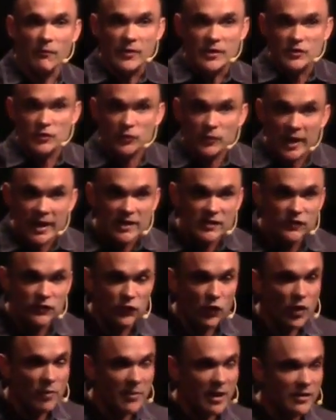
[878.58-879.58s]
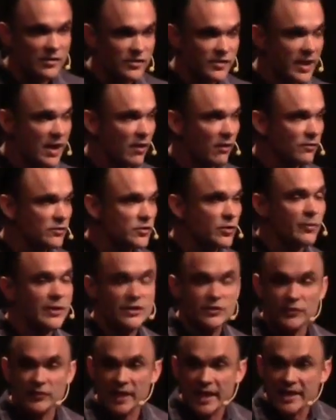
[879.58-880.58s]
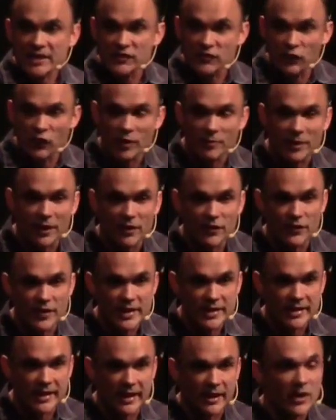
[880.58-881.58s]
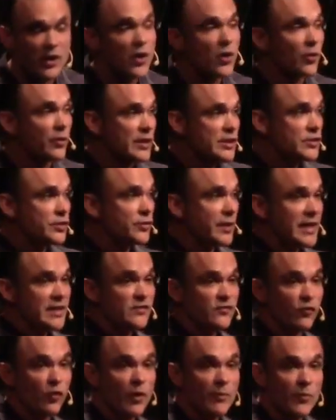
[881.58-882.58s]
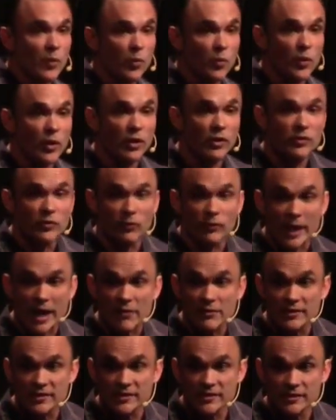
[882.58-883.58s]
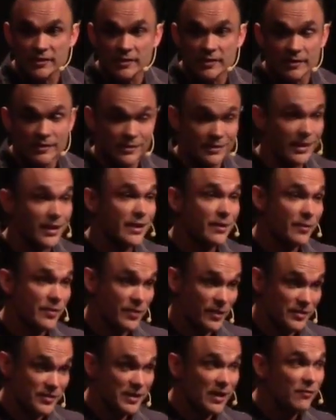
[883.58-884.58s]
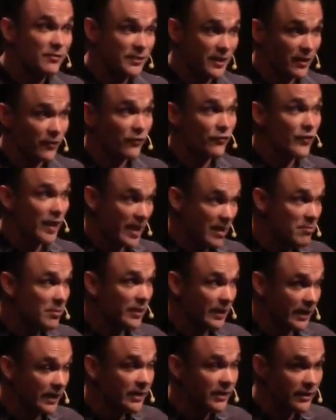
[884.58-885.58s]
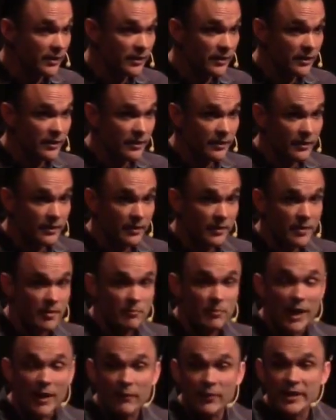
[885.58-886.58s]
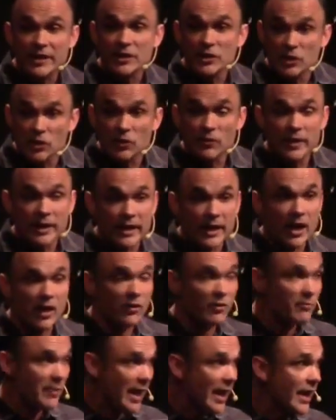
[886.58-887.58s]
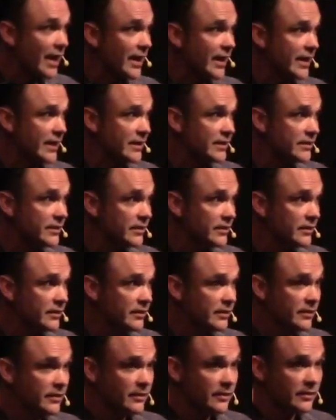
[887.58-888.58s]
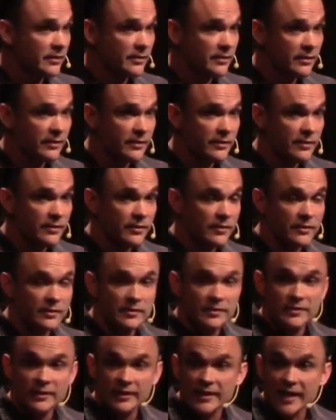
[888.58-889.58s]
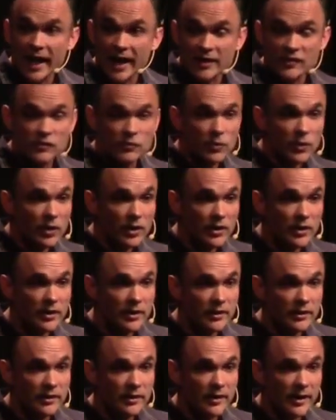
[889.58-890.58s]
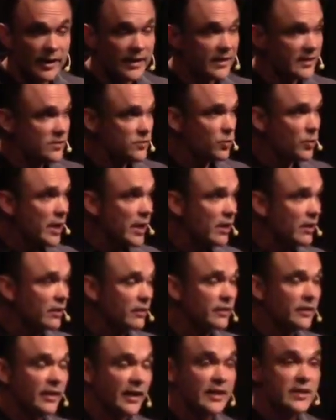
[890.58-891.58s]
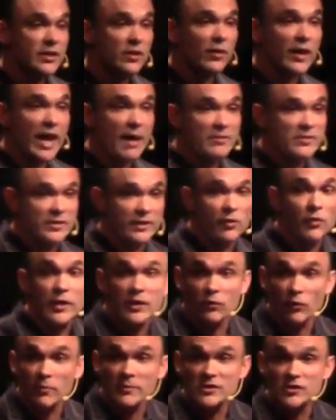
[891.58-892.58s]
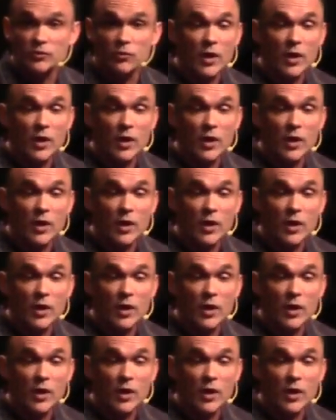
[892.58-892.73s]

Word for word: ourselves, we transform our thinking, we transform the world around us, starting with ourselves and our family, by renewing our mind to God's word and his will. And you know what happens according to Romans